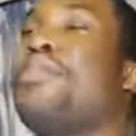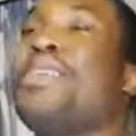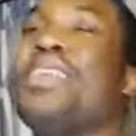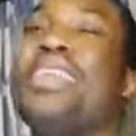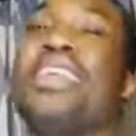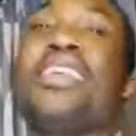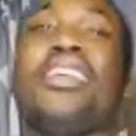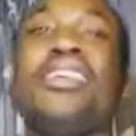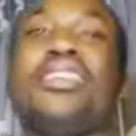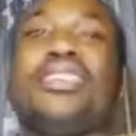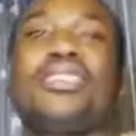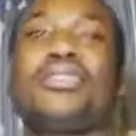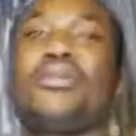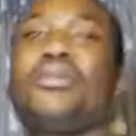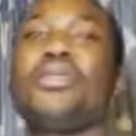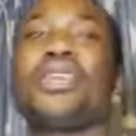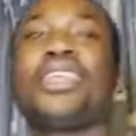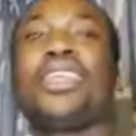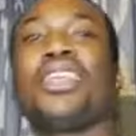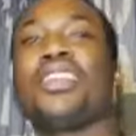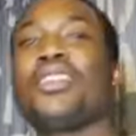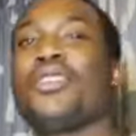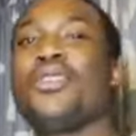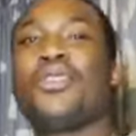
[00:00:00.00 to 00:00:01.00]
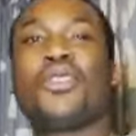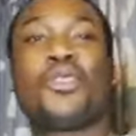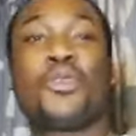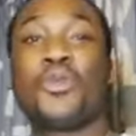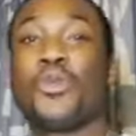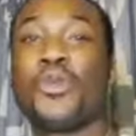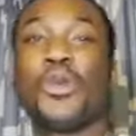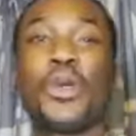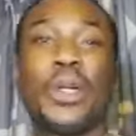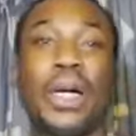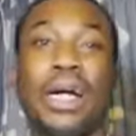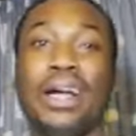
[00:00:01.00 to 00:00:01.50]
B H, we ain't going
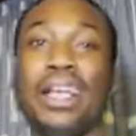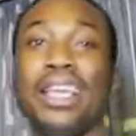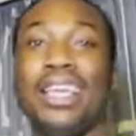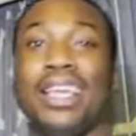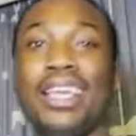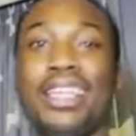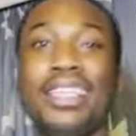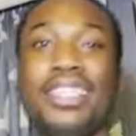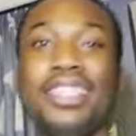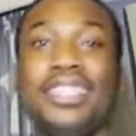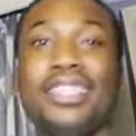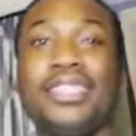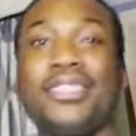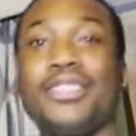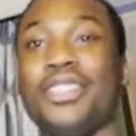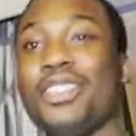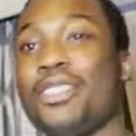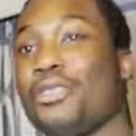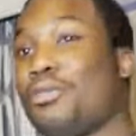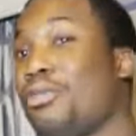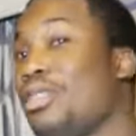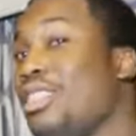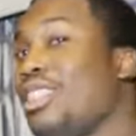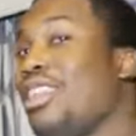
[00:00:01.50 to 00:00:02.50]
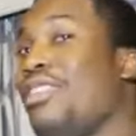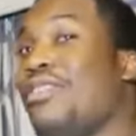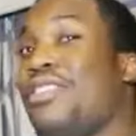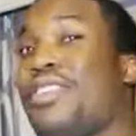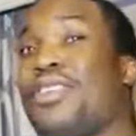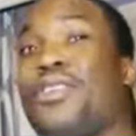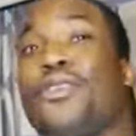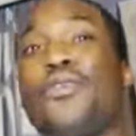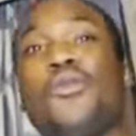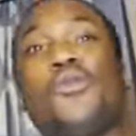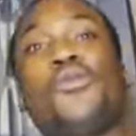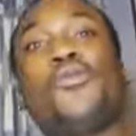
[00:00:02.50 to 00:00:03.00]
to war out here in these streets. We
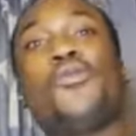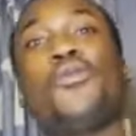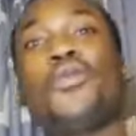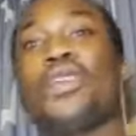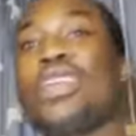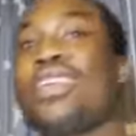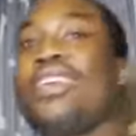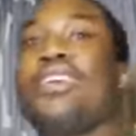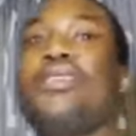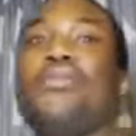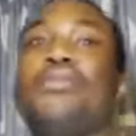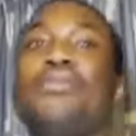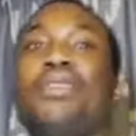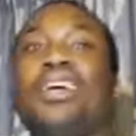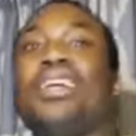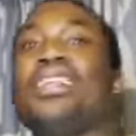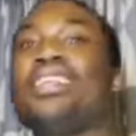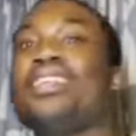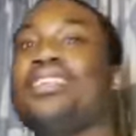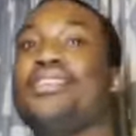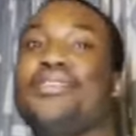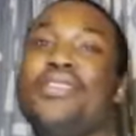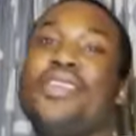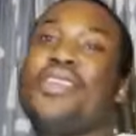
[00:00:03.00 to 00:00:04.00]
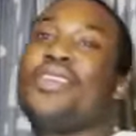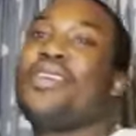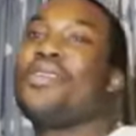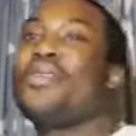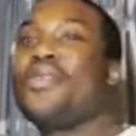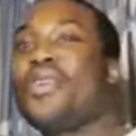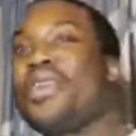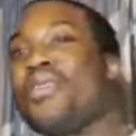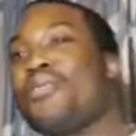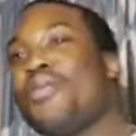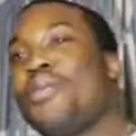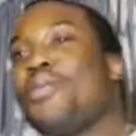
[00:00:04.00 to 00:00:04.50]
living cool. We getting money.
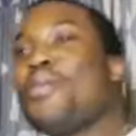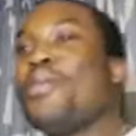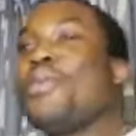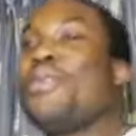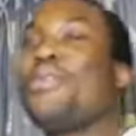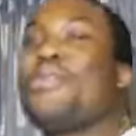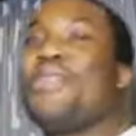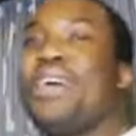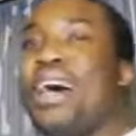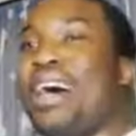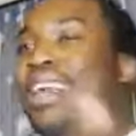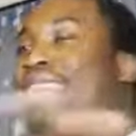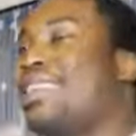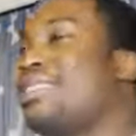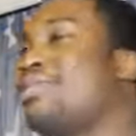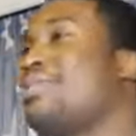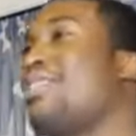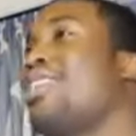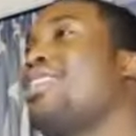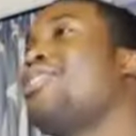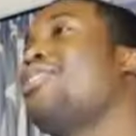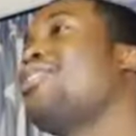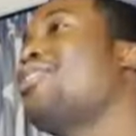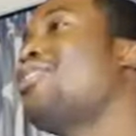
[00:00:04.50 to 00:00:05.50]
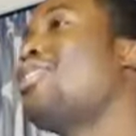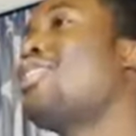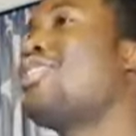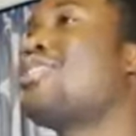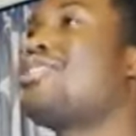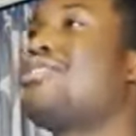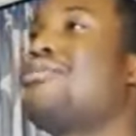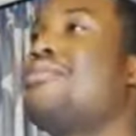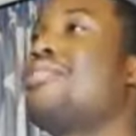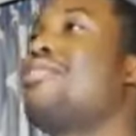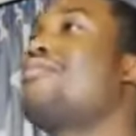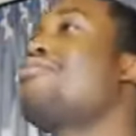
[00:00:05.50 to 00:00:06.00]
We ain't promoting violence. We ain't going to
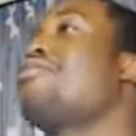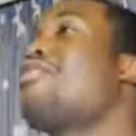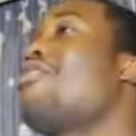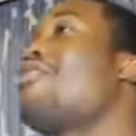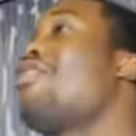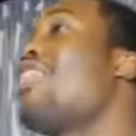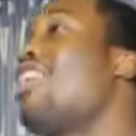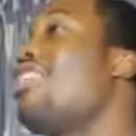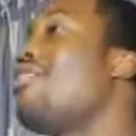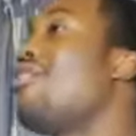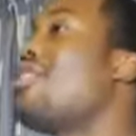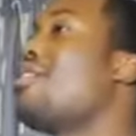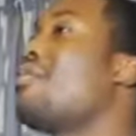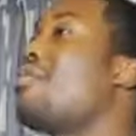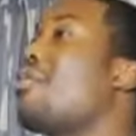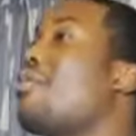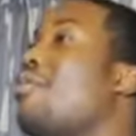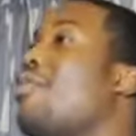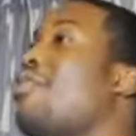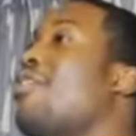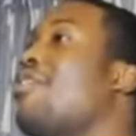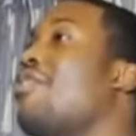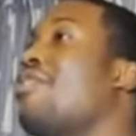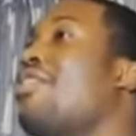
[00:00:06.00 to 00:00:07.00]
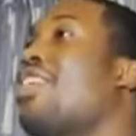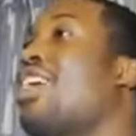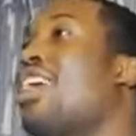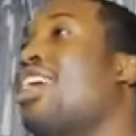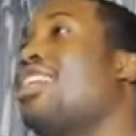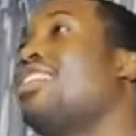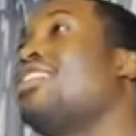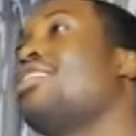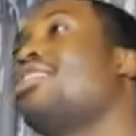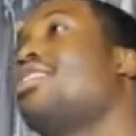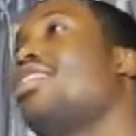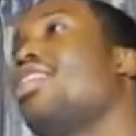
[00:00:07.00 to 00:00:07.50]
talk too much about violence. We ain't promoting
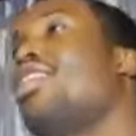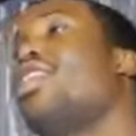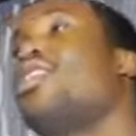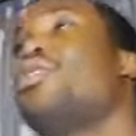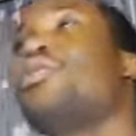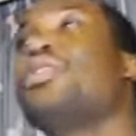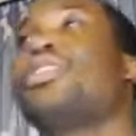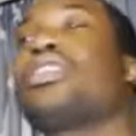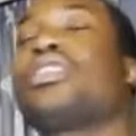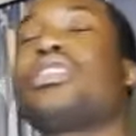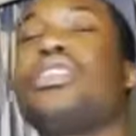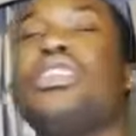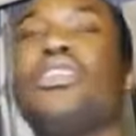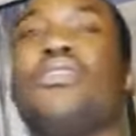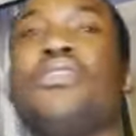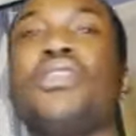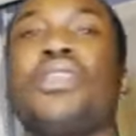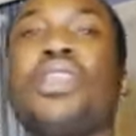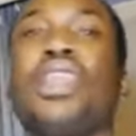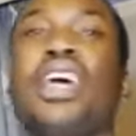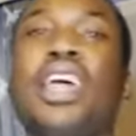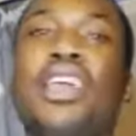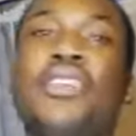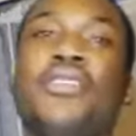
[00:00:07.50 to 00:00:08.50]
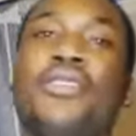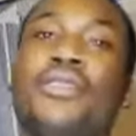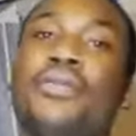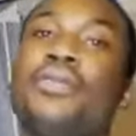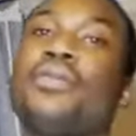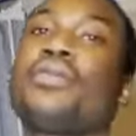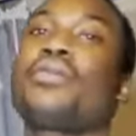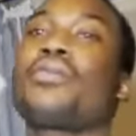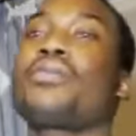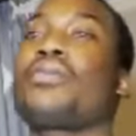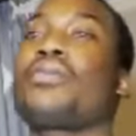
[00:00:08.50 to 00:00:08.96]
violence. Just living life.